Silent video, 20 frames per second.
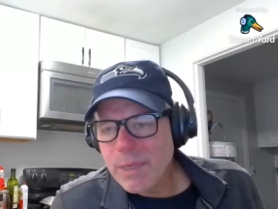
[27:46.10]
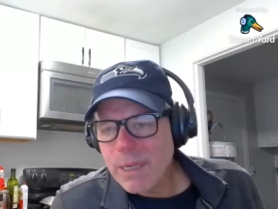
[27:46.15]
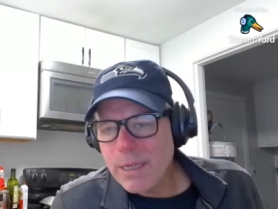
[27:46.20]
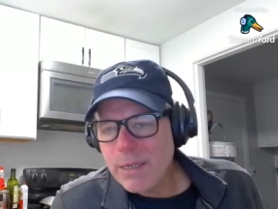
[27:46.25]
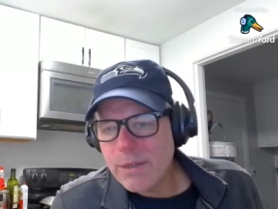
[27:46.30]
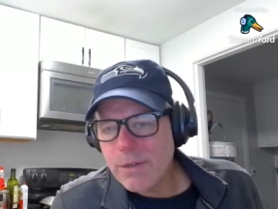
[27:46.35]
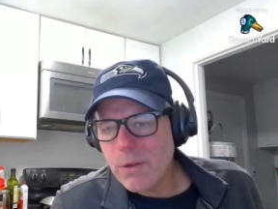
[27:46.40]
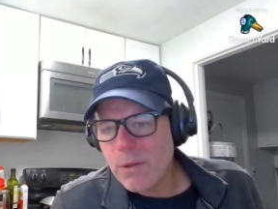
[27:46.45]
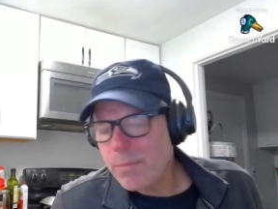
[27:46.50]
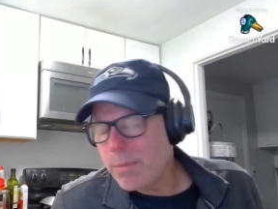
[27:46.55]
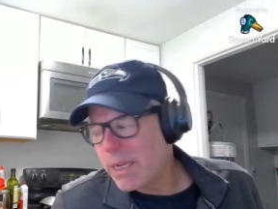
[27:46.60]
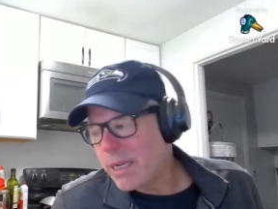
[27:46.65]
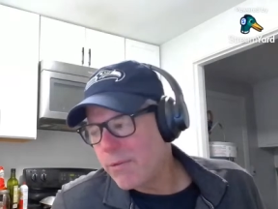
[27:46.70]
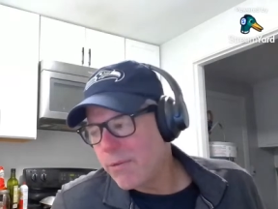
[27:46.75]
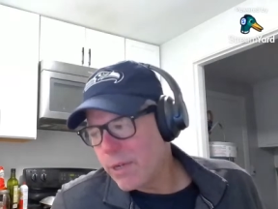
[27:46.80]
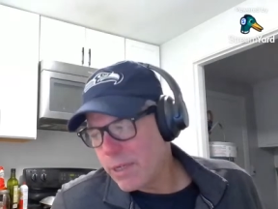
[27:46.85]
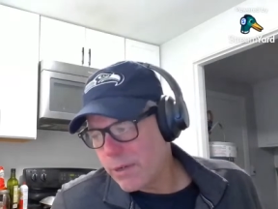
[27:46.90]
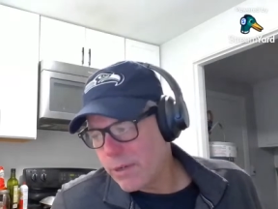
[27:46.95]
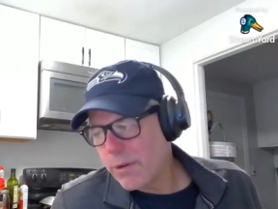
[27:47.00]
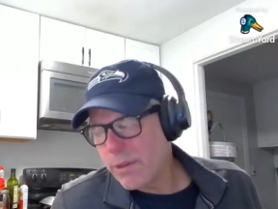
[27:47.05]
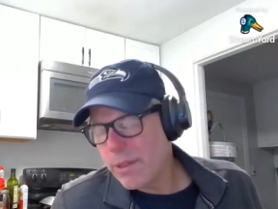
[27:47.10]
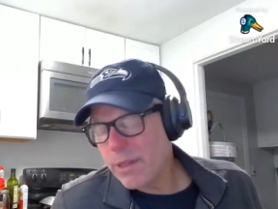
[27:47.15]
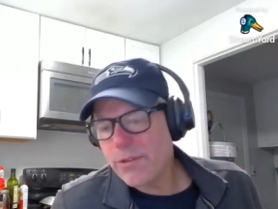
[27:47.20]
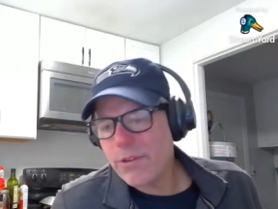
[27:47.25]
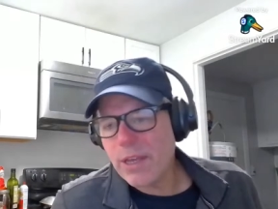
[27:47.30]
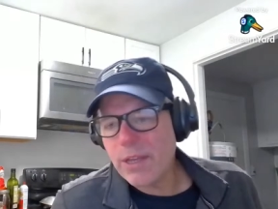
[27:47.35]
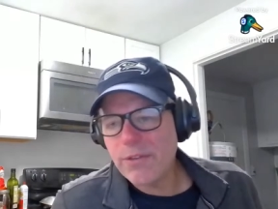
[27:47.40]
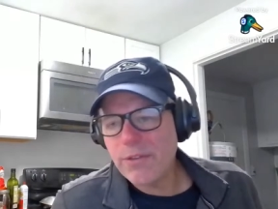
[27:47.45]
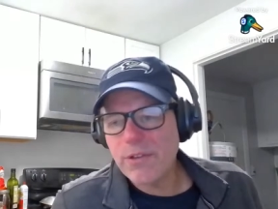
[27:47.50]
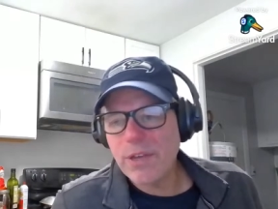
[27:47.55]
he told me to return
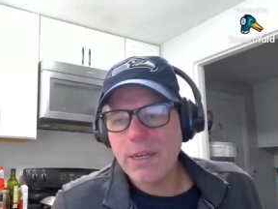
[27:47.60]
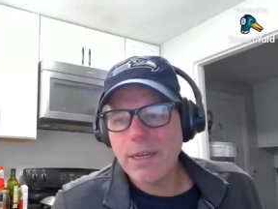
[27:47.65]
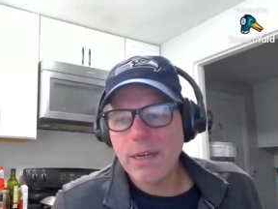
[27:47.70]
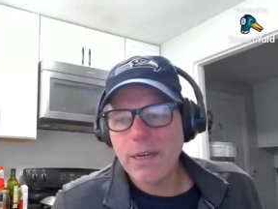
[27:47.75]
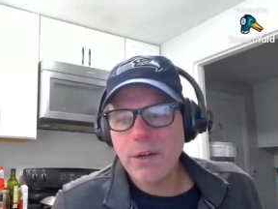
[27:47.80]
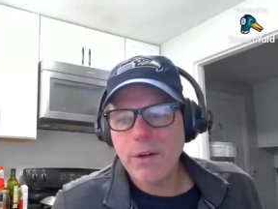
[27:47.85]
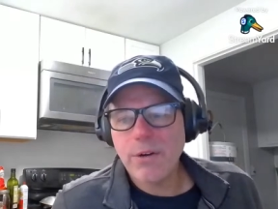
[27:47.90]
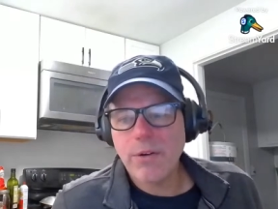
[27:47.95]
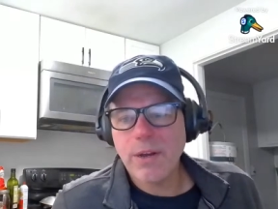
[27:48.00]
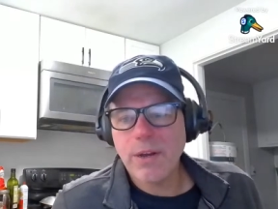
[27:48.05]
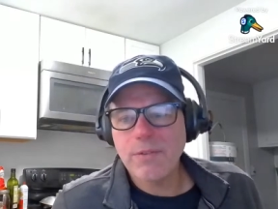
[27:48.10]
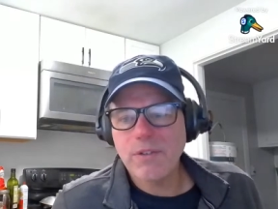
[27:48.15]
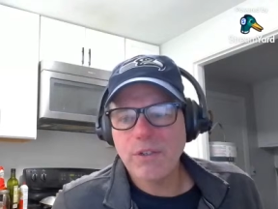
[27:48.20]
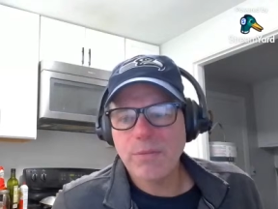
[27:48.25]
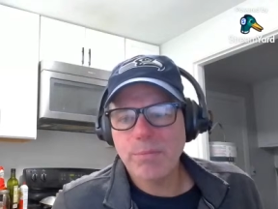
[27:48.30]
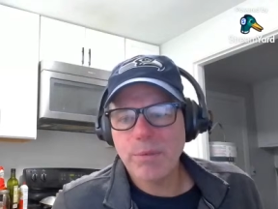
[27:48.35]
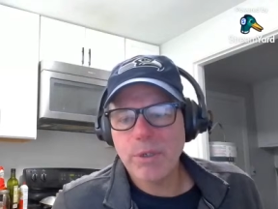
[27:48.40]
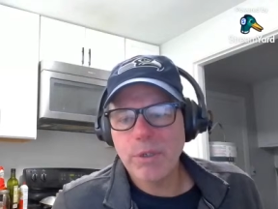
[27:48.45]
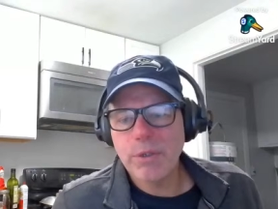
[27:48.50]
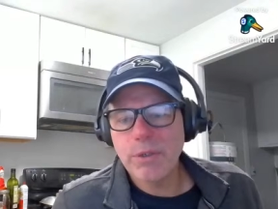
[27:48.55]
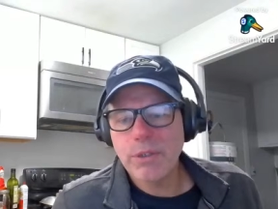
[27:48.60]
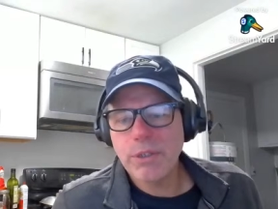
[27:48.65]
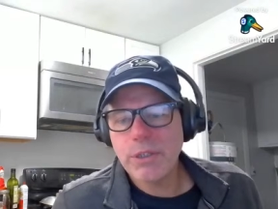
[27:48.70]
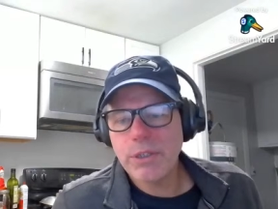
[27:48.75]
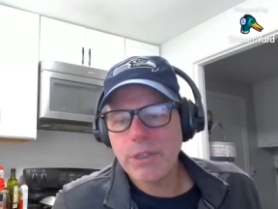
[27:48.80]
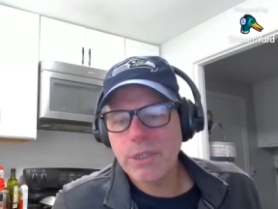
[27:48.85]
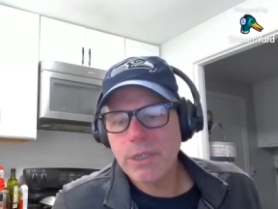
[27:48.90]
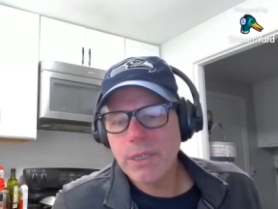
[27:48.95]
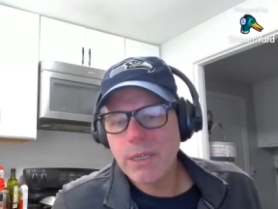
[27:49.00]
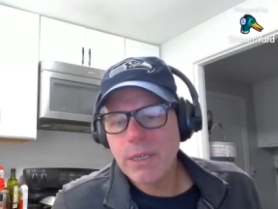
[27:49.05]
this headset to Aircraft
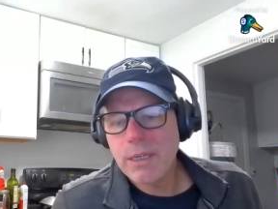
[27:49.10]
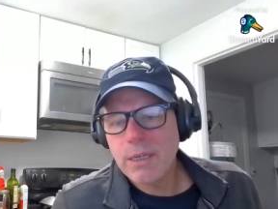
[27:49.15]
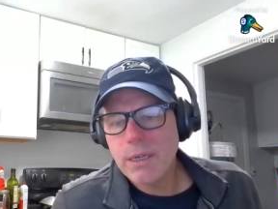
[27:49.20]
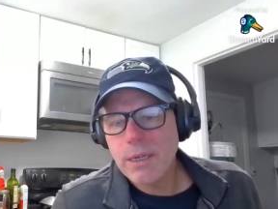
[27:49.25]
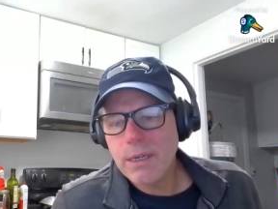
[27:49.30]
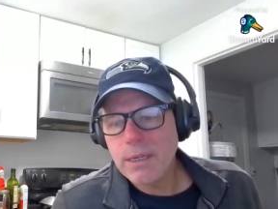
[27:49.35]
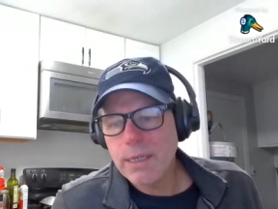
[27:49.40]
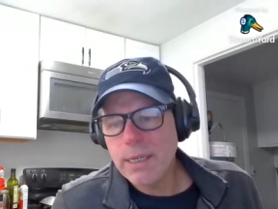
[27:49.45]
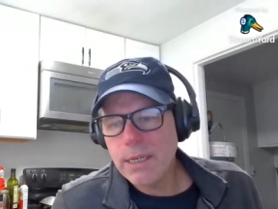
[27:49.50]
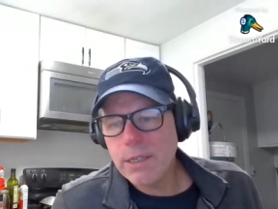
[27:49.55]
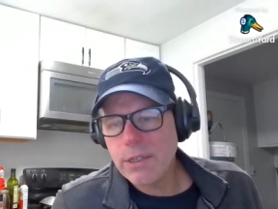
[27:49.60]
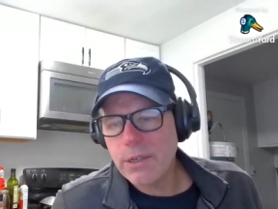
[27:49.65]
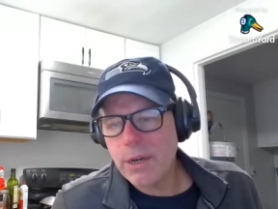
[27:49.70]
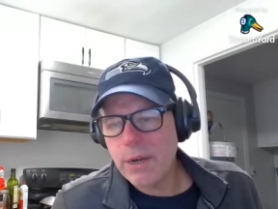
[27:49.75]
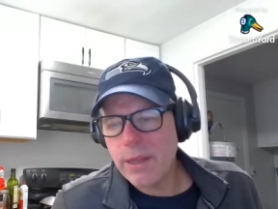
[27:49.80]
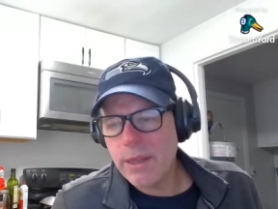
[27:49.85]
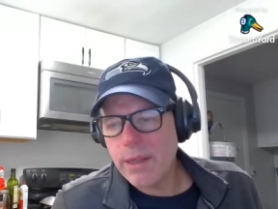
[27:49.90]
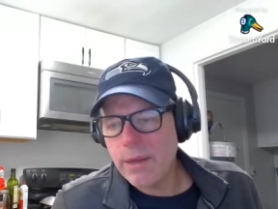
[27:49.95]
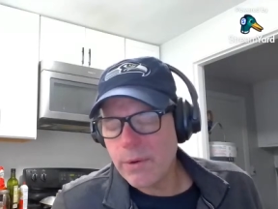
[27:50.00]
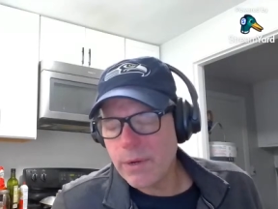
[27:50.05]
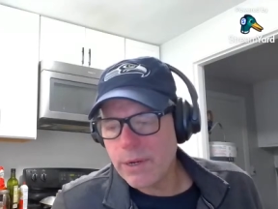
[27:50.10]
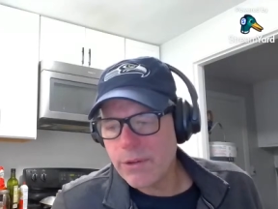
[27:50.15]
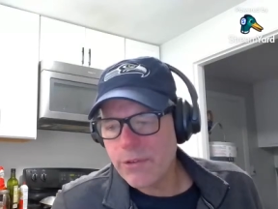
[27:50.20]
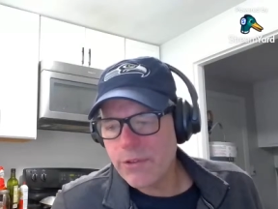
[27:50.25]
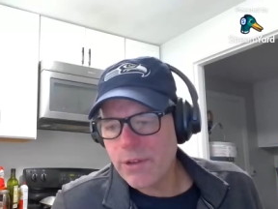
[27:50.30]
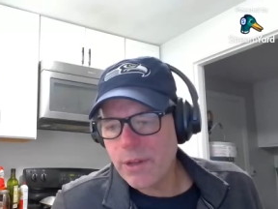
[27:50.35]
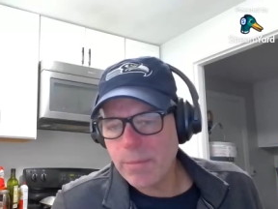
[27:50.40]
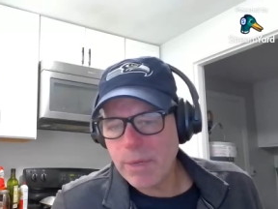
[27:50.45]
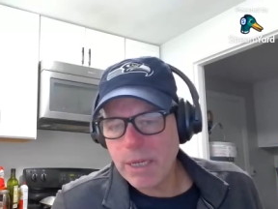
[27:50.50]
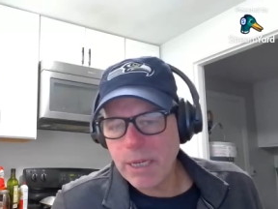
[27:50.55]
Spruce. Yesterday they were going
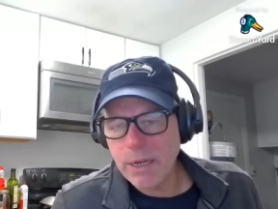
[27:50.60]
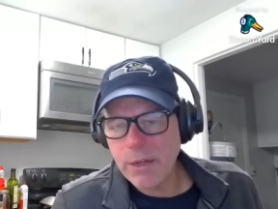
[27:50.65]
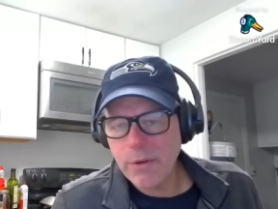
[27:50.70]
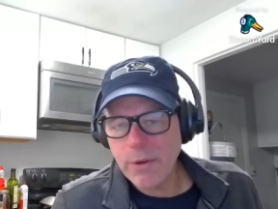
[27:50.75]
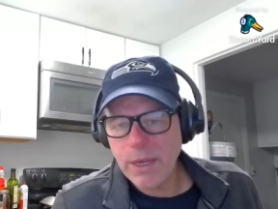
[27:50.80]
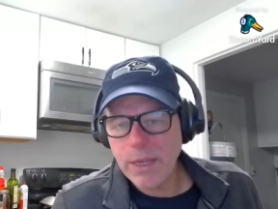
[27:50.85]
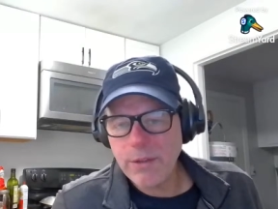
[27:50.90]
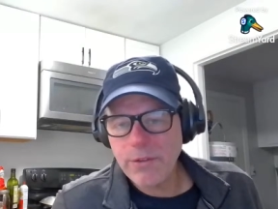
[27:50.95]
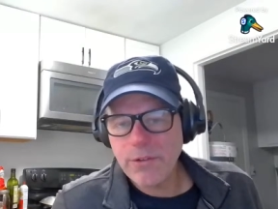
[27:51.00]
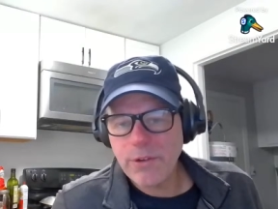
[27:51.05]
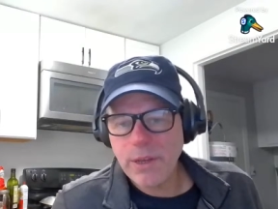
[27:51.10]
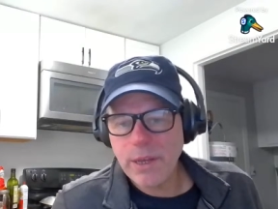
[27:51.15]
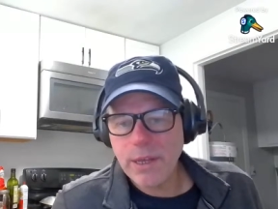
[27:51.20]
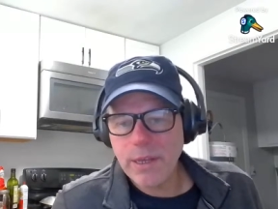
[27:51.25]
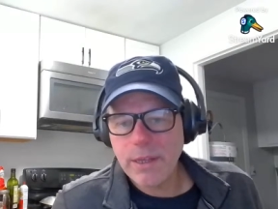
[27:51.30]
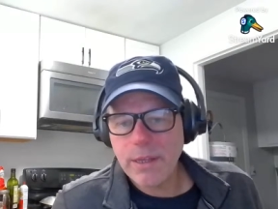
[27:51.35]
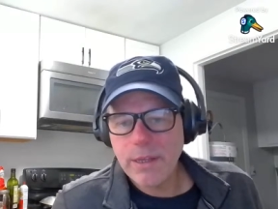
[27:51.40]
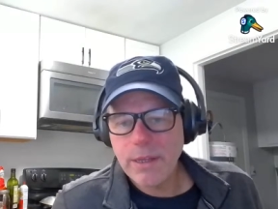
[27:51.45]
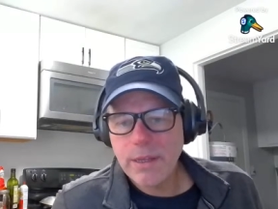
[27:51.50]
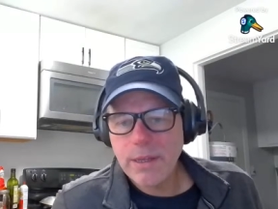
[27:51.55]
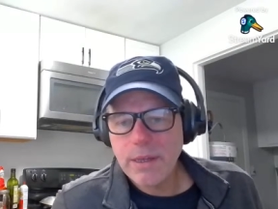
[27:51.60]
to send me a new headset.